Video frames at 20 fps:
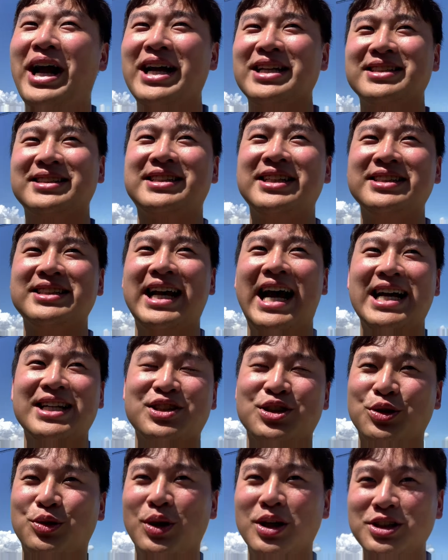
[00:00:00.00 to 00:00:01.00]
hesitant to
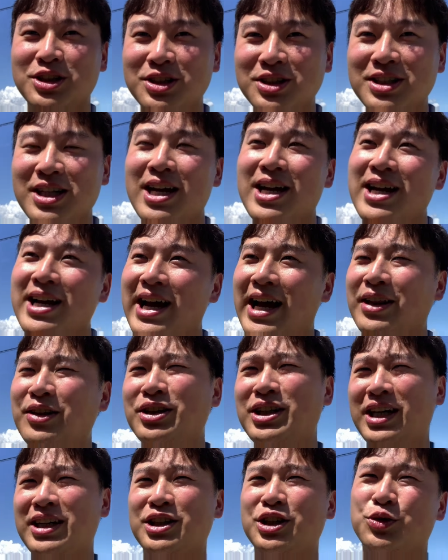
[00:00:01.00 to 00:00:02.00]
ask you questions, and then
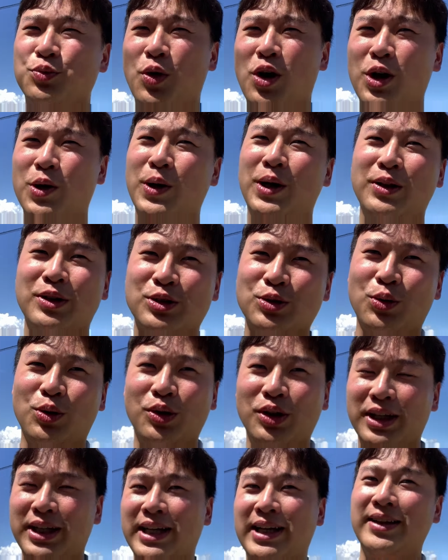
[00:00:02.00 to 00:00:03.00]
you kind of just walk around the store
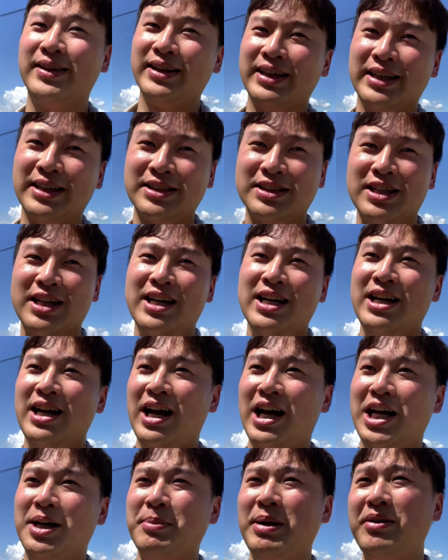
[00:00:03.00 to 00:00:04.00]
looking at things.
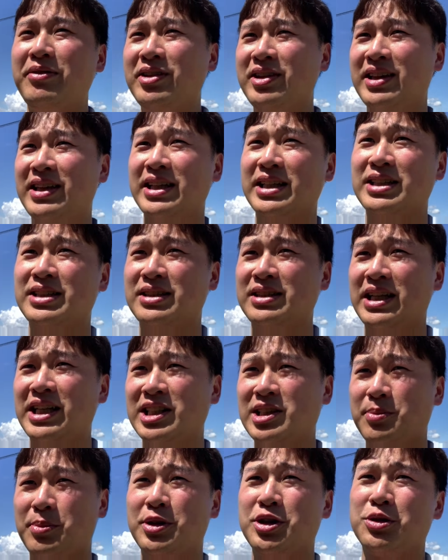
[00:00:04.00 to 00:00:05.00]
Everything is
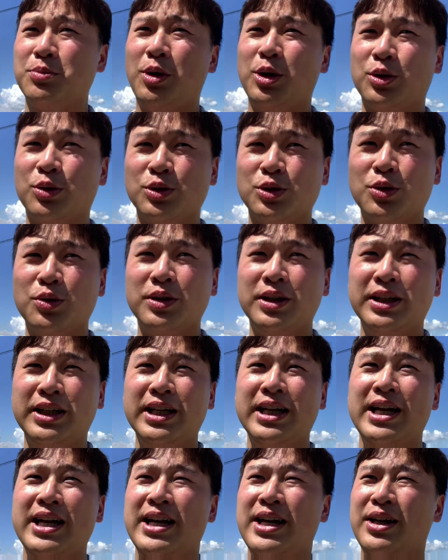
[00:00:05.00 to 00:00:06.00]
exhibition models only.